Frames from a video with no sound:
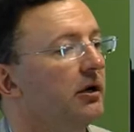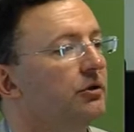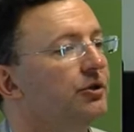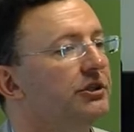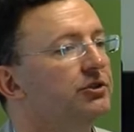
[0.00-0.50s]

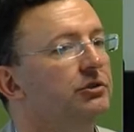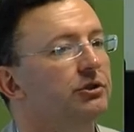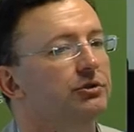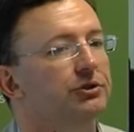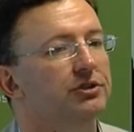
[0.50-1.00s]
good
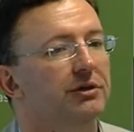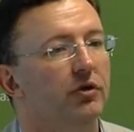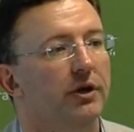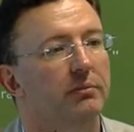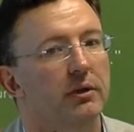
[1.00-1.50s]
institutions are
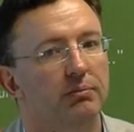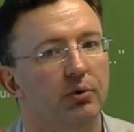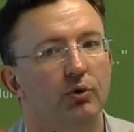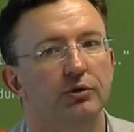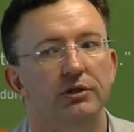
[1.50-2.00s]
very
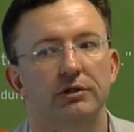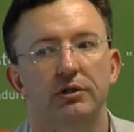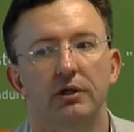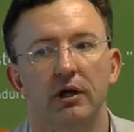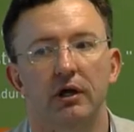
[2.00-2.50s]
important,
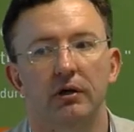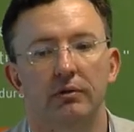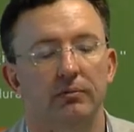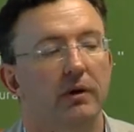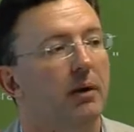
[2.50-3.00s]

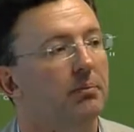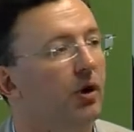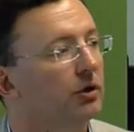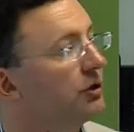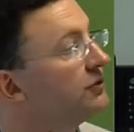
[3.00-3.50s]
a
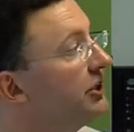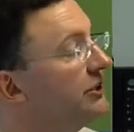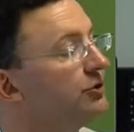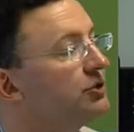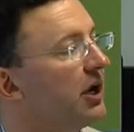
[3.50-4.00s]
part of shared
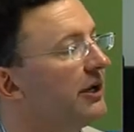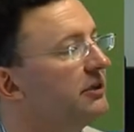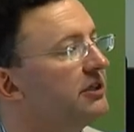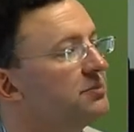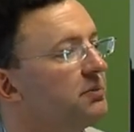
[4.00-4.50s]

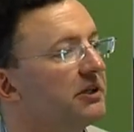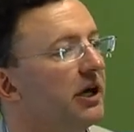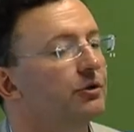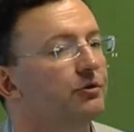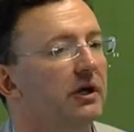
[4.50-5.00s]
societies, but
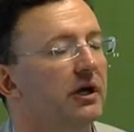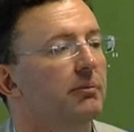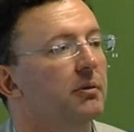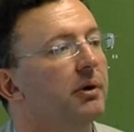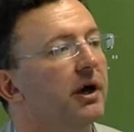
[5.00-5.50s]
how do they
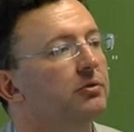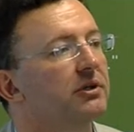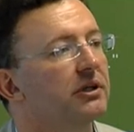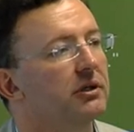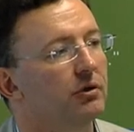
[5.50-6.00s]
come about?
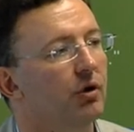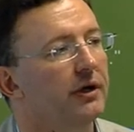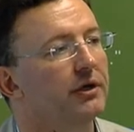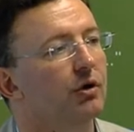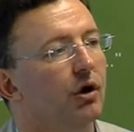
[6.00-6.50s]
And in
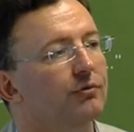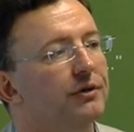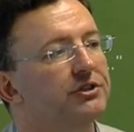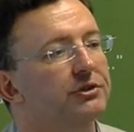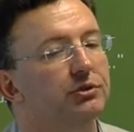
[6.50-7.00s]
a
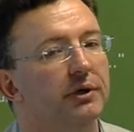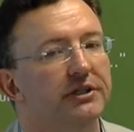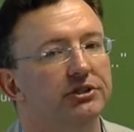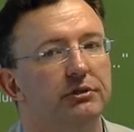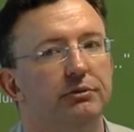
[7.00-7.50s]
conflict
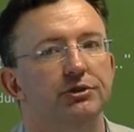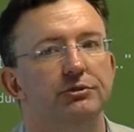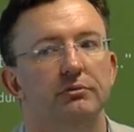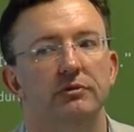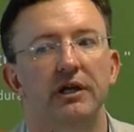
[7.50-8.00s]
situation, you should
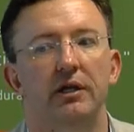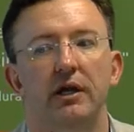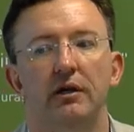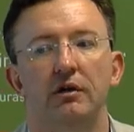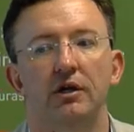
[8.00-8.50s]
take care